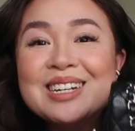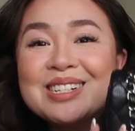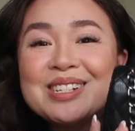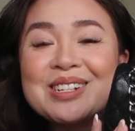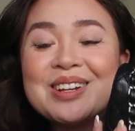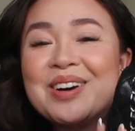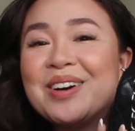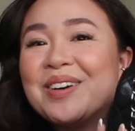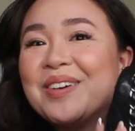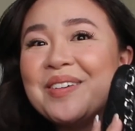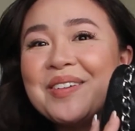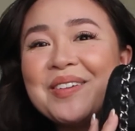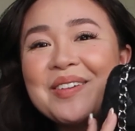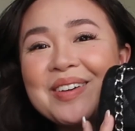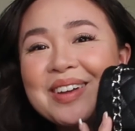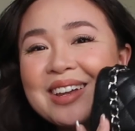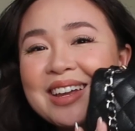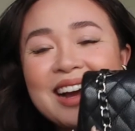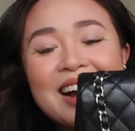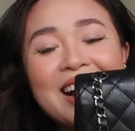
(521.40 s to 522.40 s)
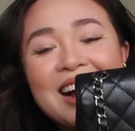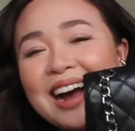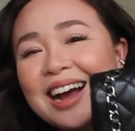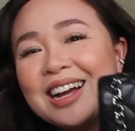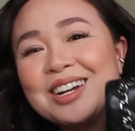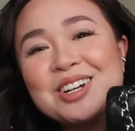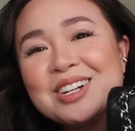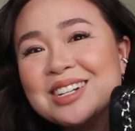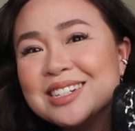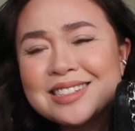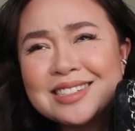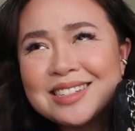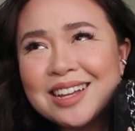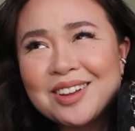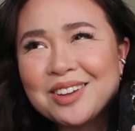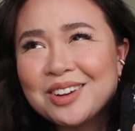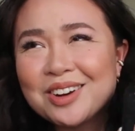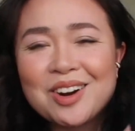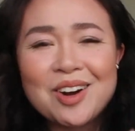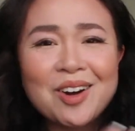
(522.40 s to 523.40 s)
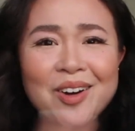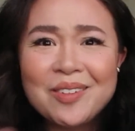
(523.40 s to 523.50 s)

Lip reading: So yeah, I couldn't sell her